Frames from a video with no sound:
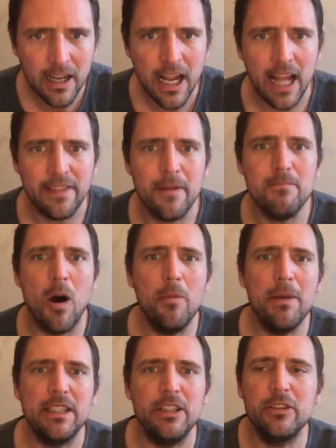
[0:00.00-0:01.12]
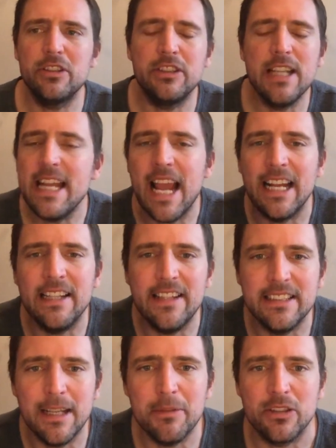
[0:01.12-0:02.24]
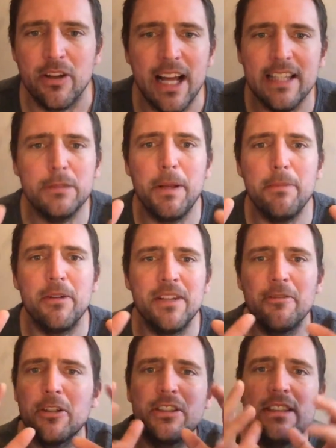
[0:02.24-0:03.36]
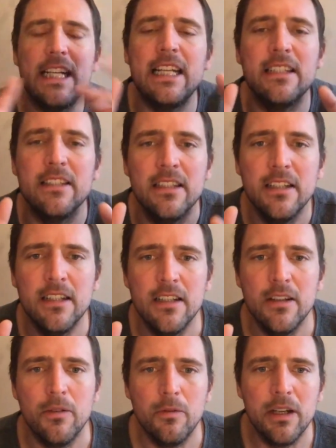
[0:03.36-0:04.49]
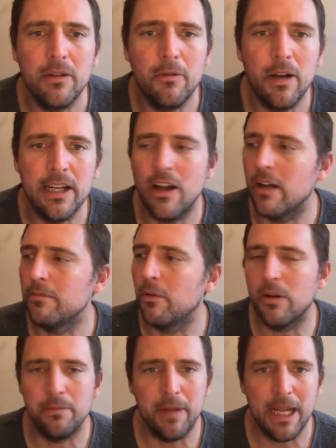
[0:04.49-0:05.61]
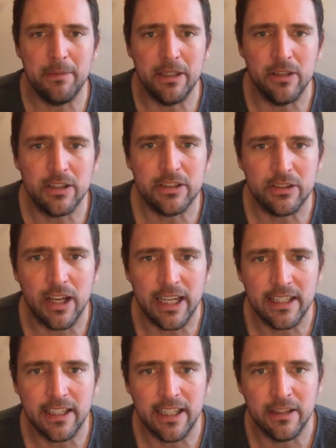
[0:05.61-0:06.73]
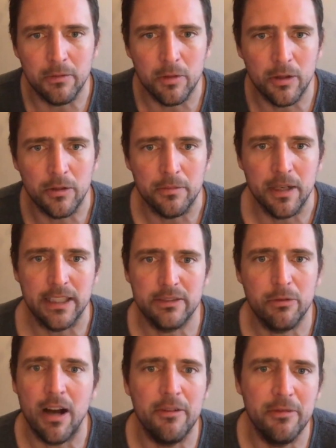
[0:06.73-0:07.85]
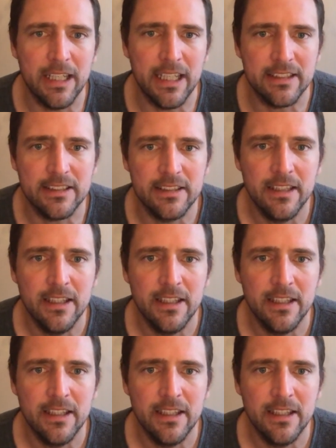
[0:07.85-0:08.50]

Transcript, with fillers: And the moment you see any of these images, a lot of these people have never seen what what an unborn baby looks like in the womb, like 12 weeks.